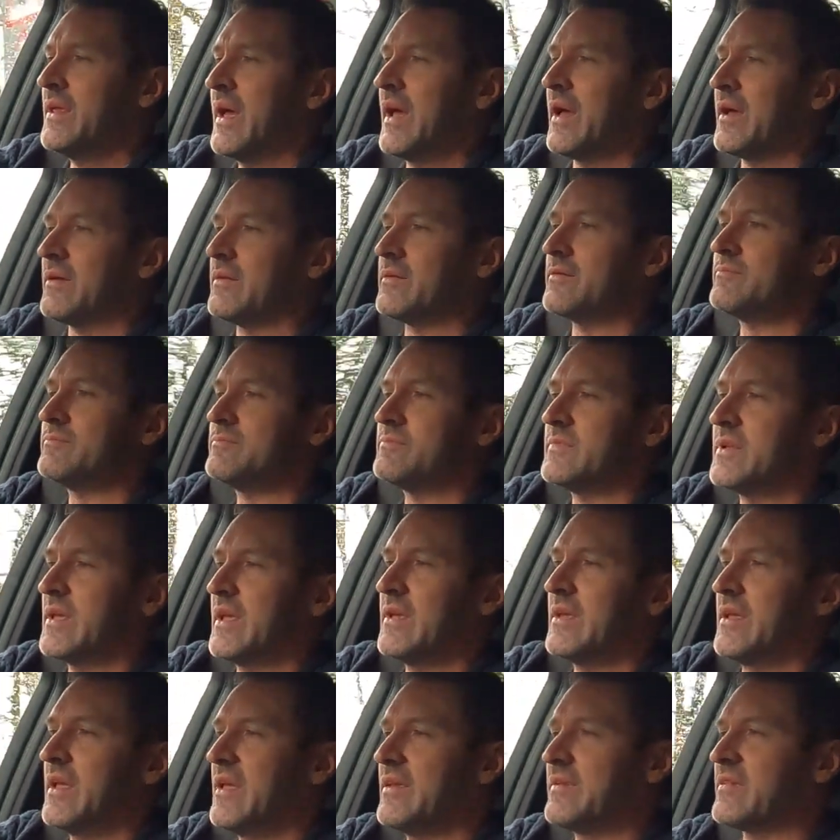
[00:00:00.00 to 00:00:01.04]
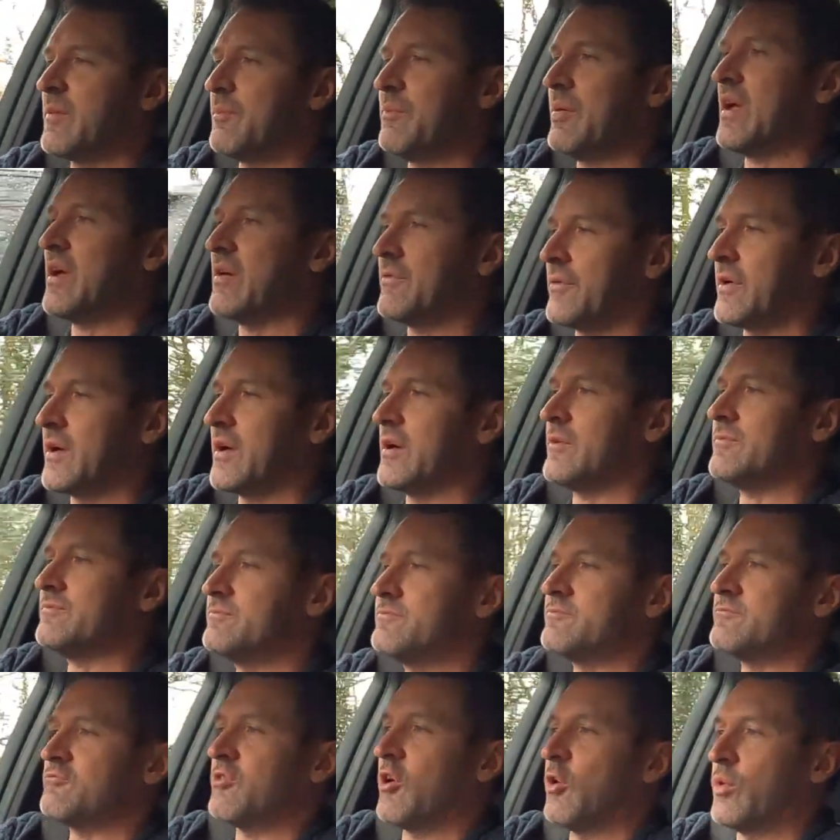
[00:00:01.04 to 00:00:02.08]
yeah, it is a bit of a
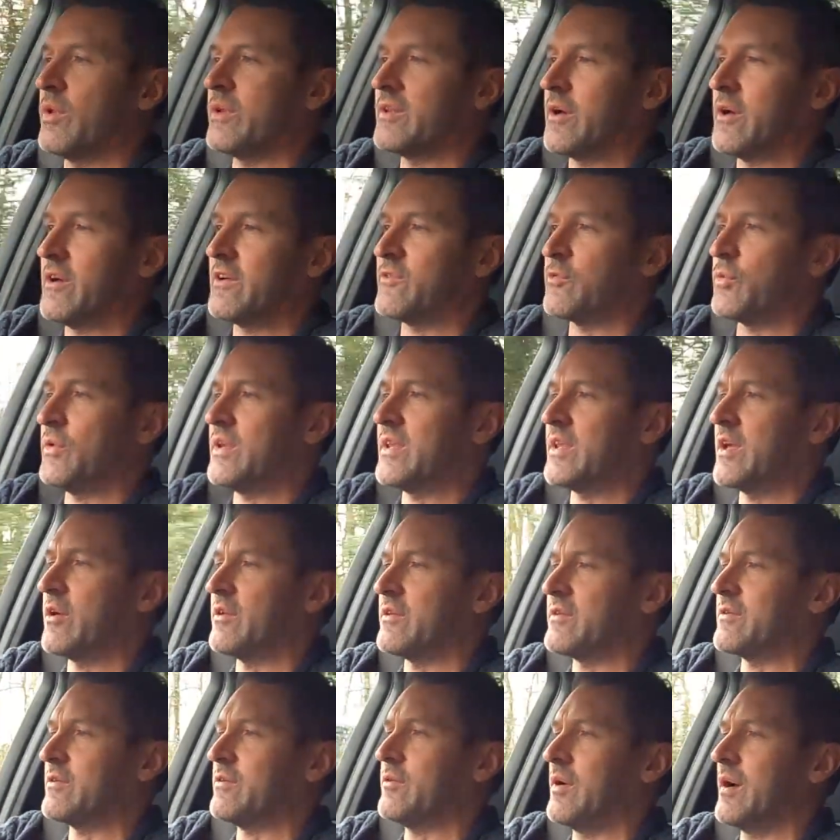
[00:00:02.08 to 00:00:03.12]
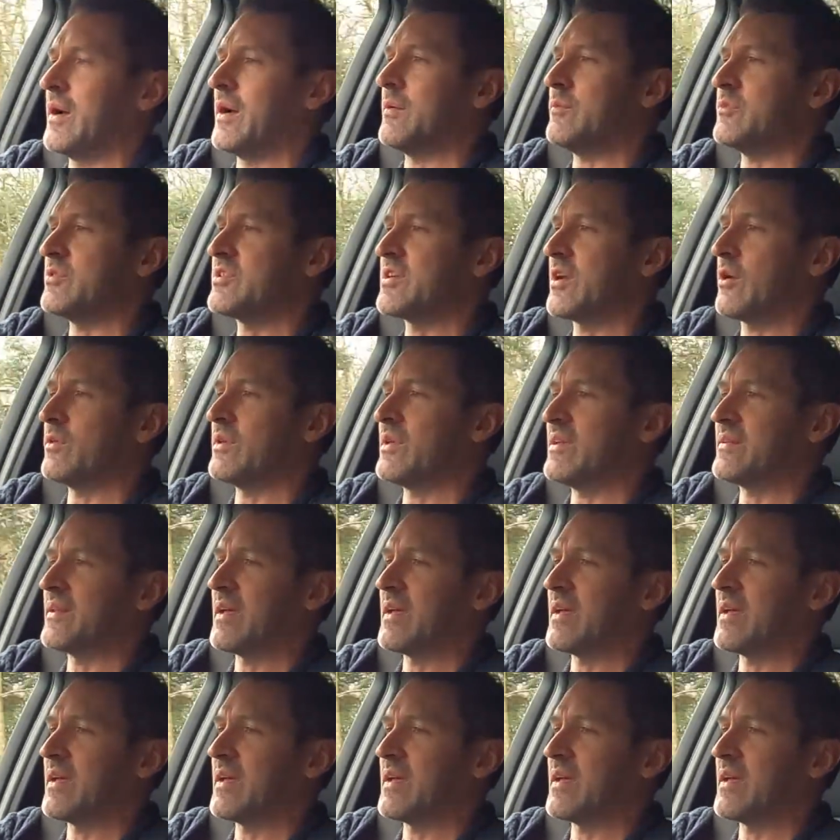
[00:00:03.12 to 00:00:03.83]
roll of dice when you go to Shell